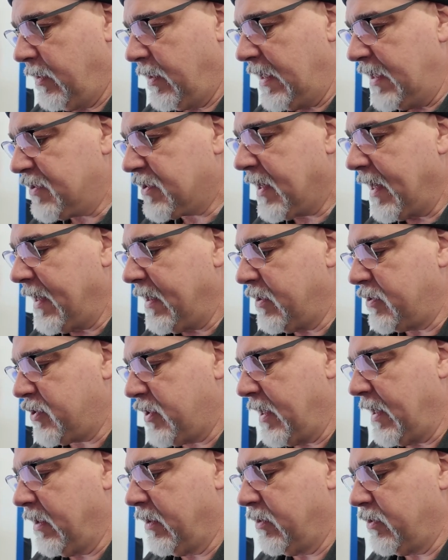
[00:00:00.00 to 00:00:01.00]
these kind of
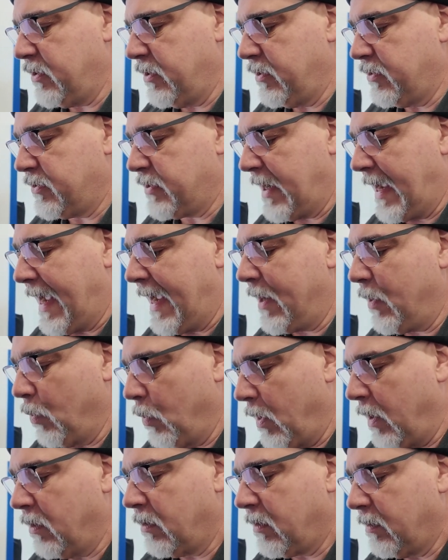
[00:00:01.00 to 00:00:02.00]
challenges, I
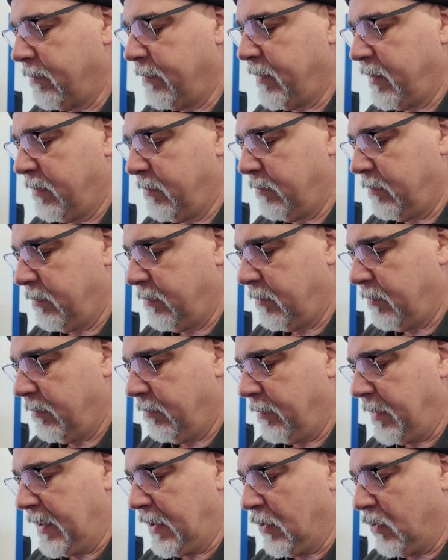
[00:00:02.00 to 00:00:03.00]
welcome them
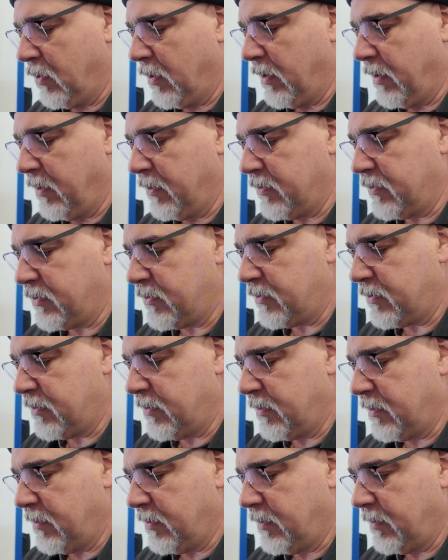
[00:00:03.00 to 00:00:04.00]
because